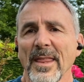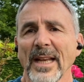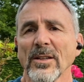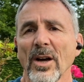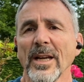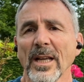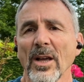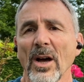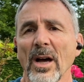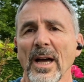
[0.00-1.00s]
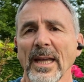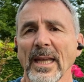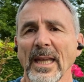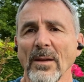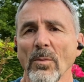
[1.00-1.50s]
that kind of guy.
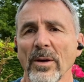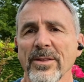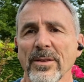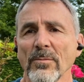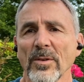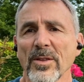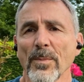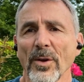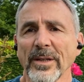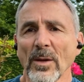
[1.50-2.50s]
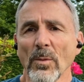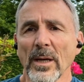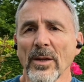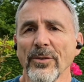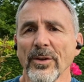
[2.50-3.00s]
He wasn't responding
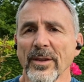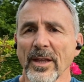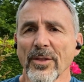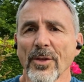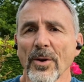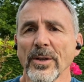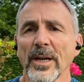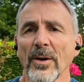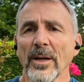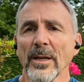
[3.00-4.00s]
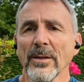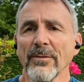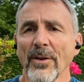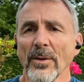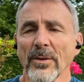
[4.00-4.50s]
well to the authoritarian
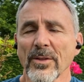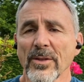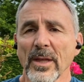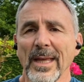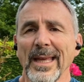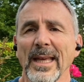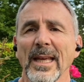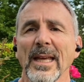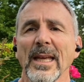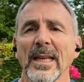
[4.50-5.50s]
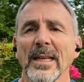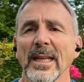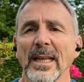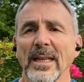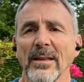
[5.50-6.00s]
focus. And
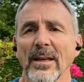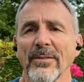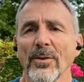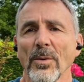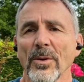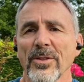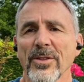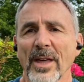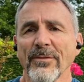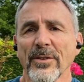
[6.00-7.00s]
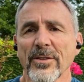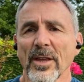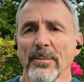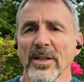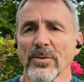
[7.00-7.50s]
he, of course, suffered
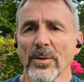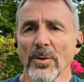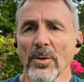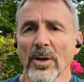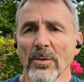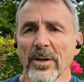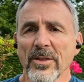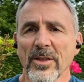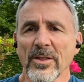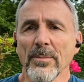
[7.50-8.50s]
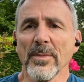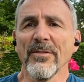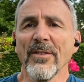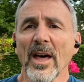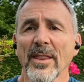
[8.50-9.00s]
so much with all the criticism the
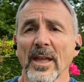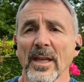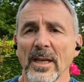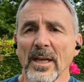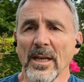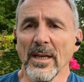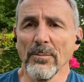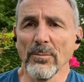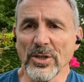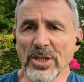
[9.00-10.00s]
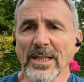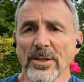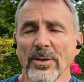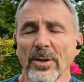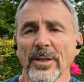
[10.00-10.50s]
father
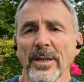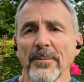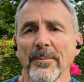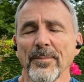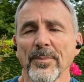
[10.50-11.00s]
projected on him.